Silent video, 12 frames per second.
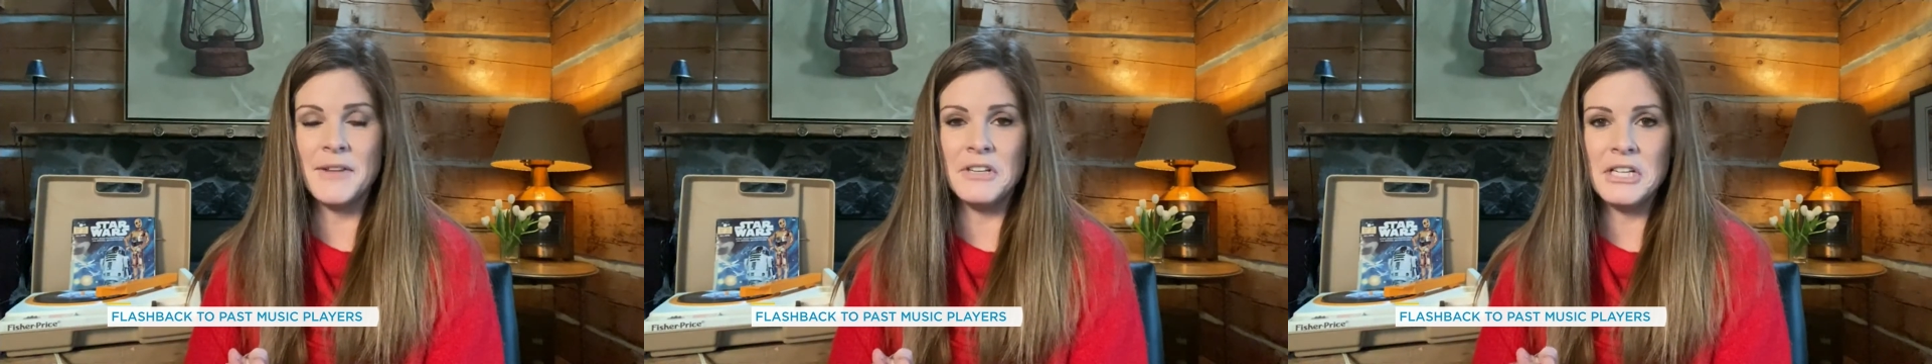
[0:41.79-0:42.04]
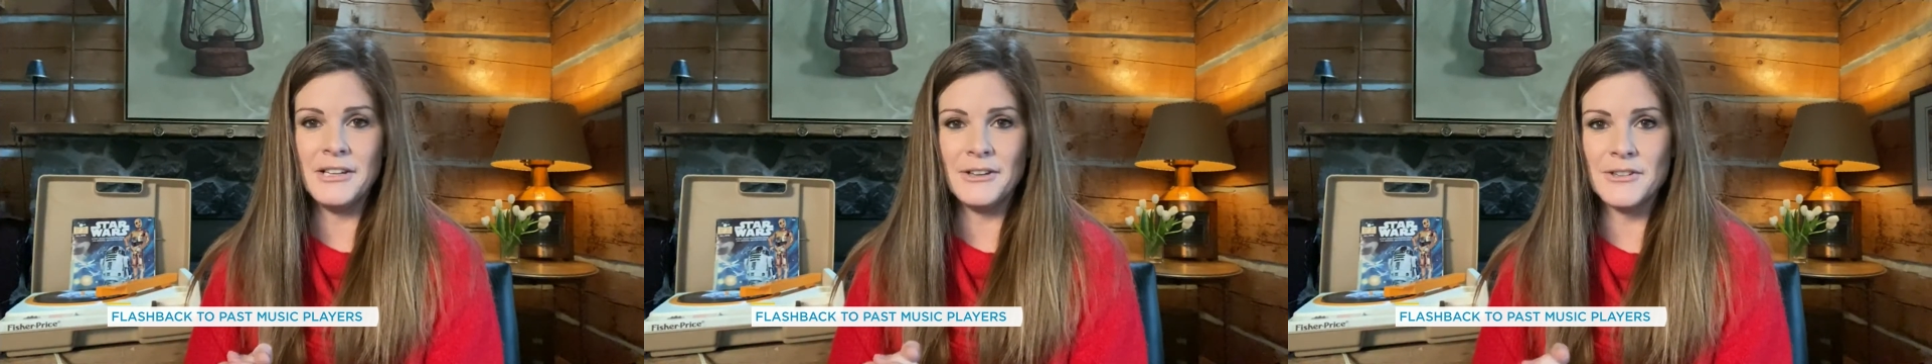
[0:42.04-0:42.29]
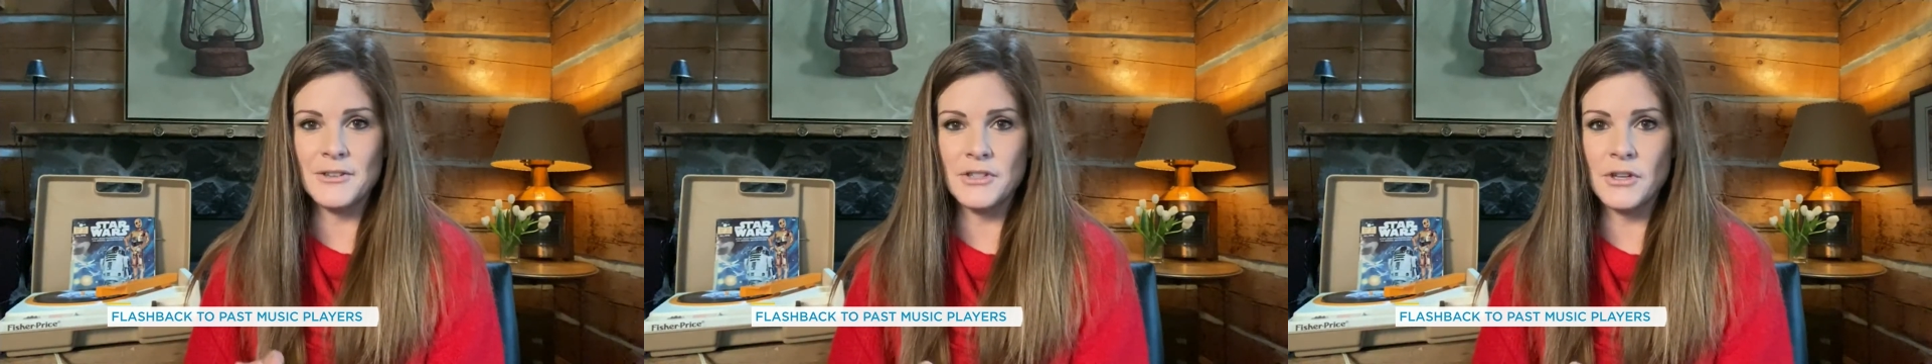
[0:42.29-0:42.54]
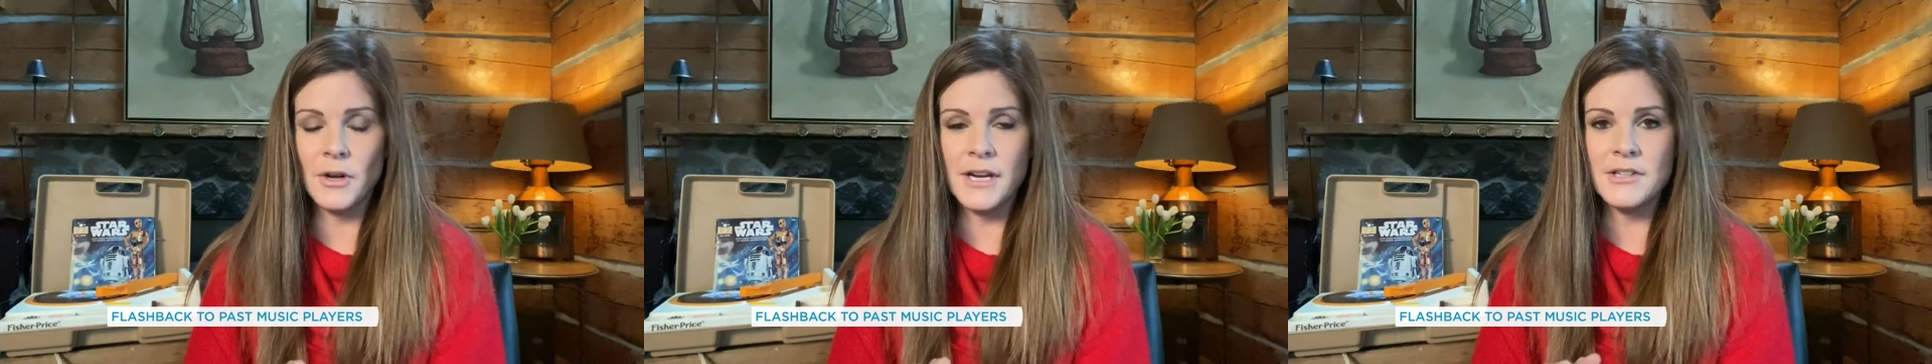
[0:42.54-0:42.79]
70 years or
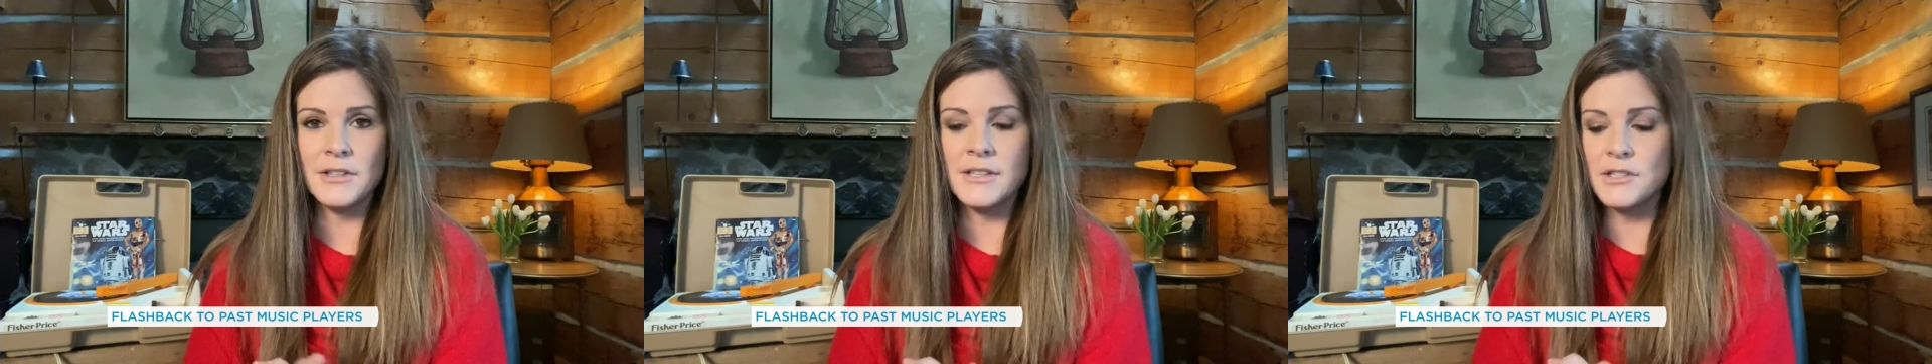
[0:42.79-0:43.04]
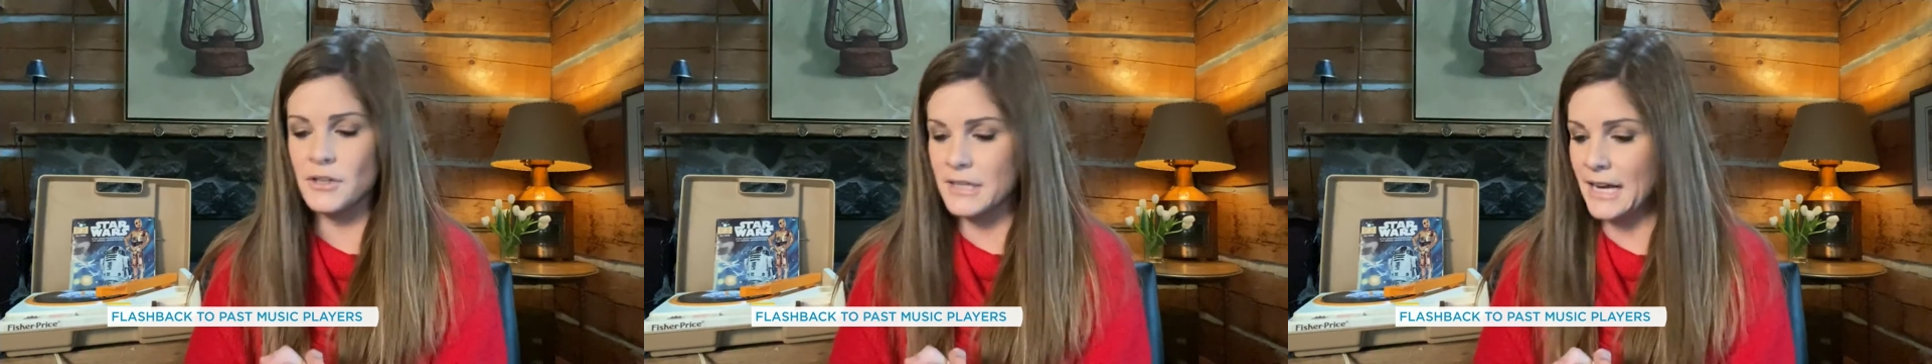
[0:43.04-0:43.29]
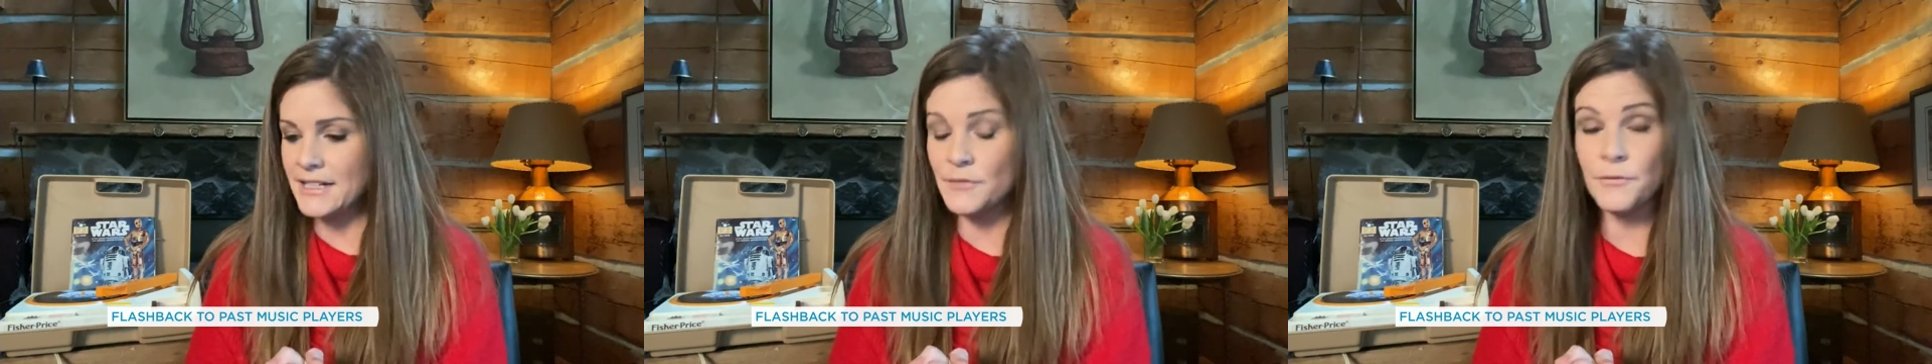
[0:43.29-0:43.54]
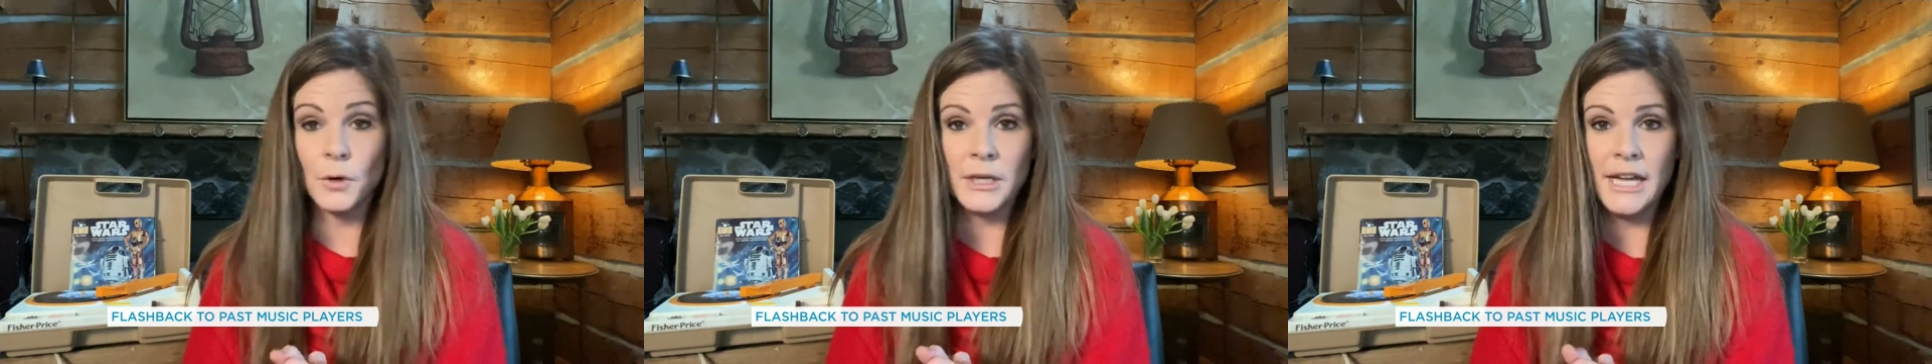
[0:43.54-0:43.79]
so. Okay, so let's start in
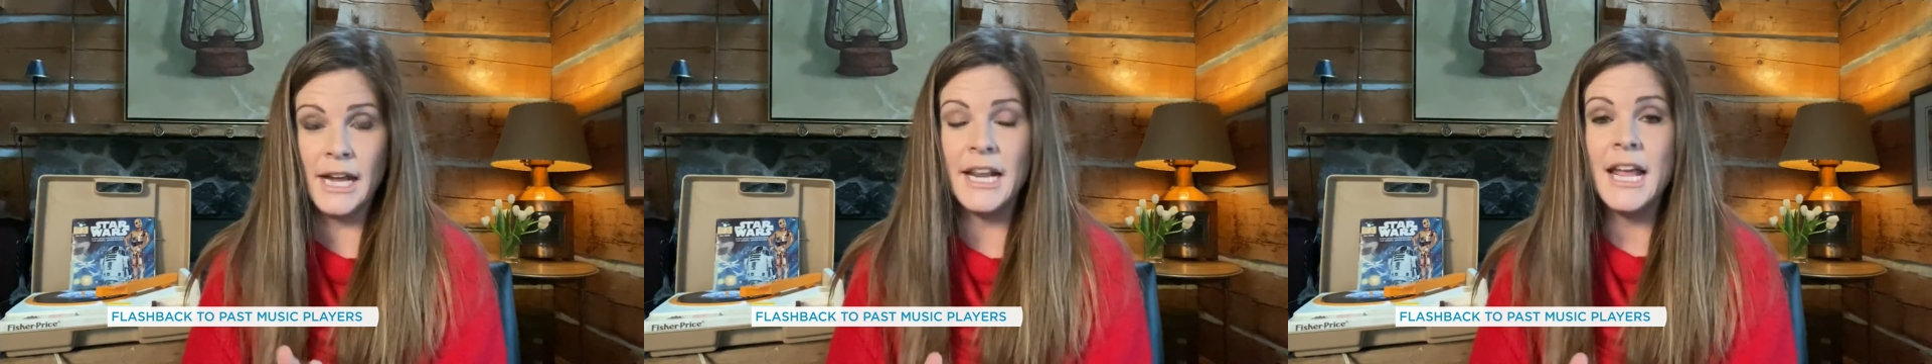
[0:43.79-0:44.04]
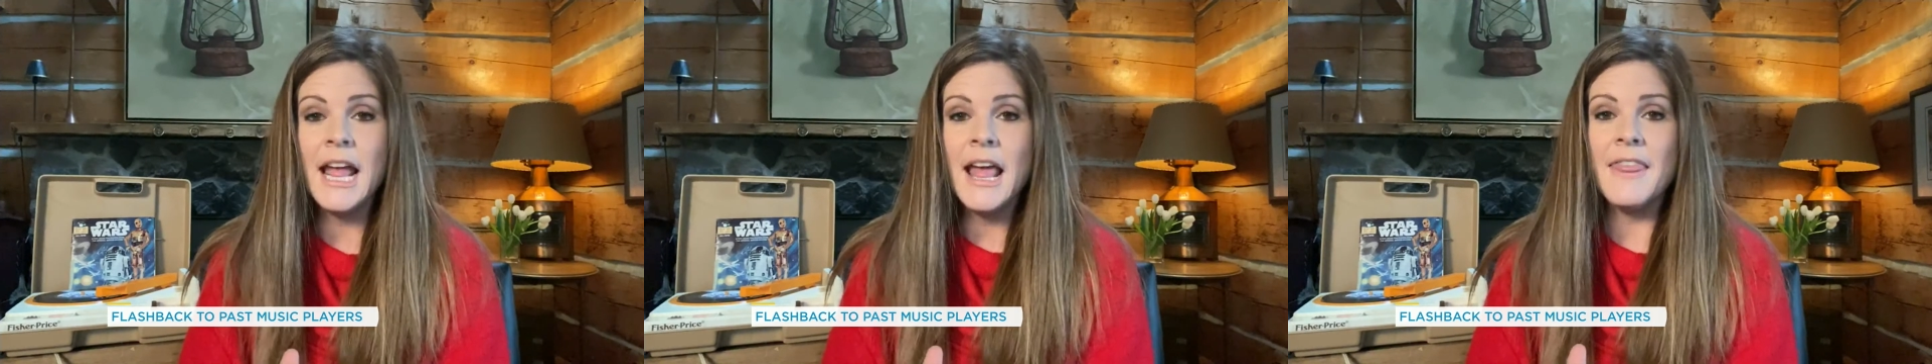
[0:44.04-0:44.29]
1948.